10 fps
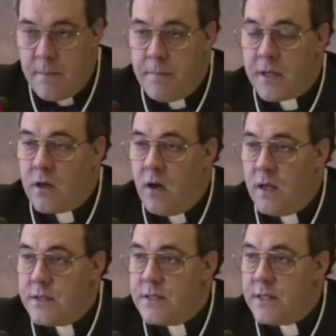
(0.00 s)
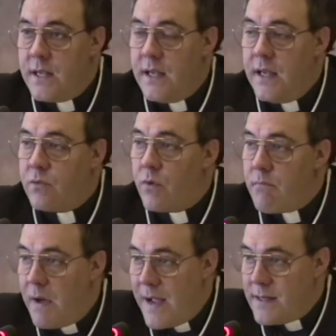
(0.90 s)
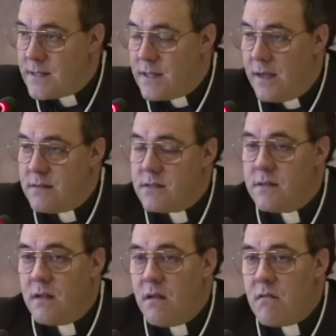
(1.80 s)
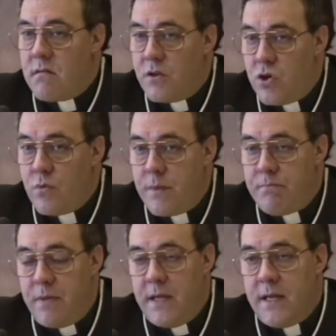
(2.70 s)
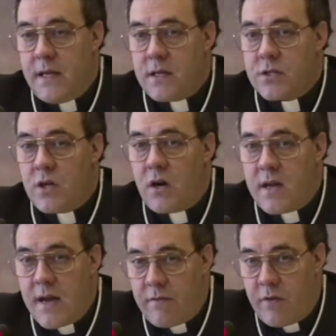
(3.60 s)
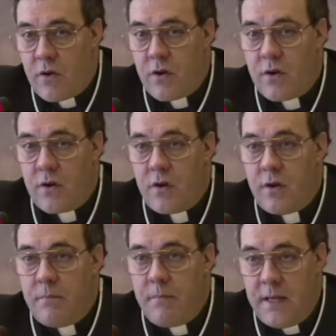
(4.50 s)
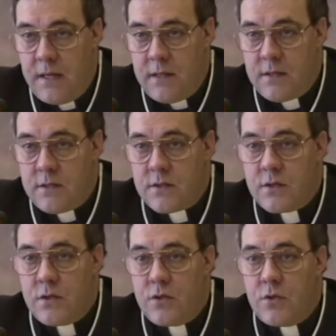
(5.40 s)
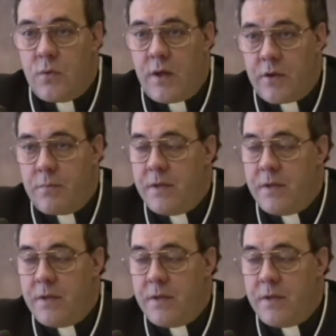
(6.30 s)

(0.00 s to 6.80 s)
because it reminds us that human beings are never means to other